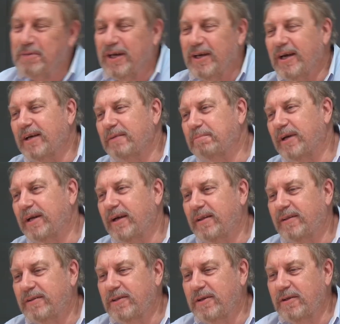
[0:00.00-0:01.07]
but I, uh, but I
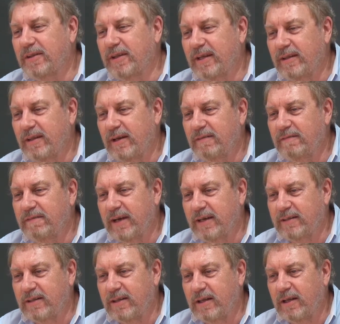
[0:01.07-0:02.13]
do think that in
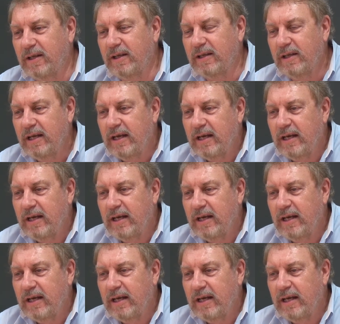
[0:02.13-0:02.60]
fact the